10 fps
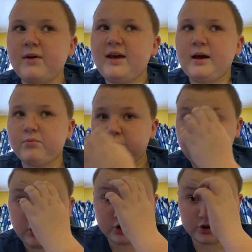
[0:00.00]
8
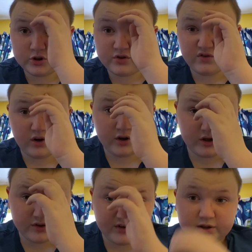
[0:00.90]
promotions, 4
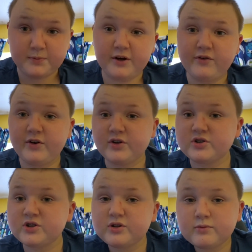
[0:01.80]
years of
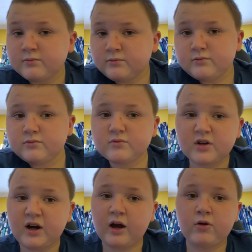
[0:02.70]
experience.
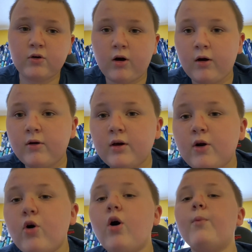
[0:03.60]
Can't go wrong.
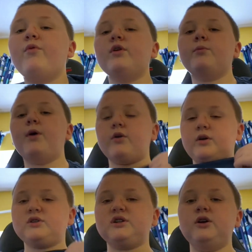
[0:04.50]
Hopefully, Borough
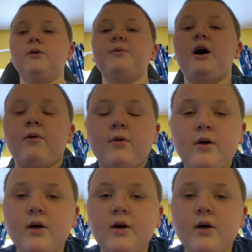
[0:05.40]
can stay up now.